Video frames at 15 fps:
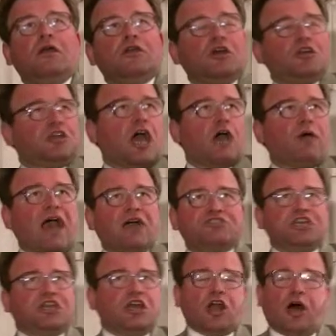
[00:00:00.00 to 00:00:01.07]
can go
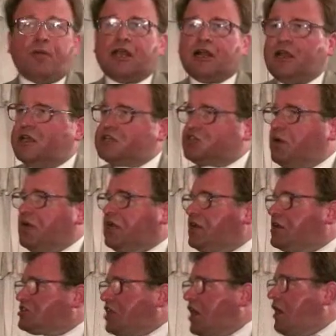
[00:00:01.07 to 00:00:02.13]
out economically as quickly
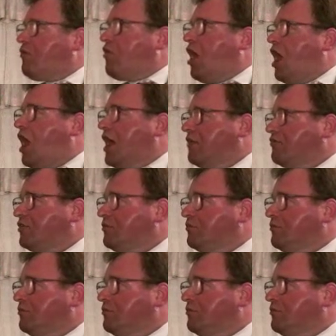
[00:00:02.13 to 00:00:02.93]
as they arrived.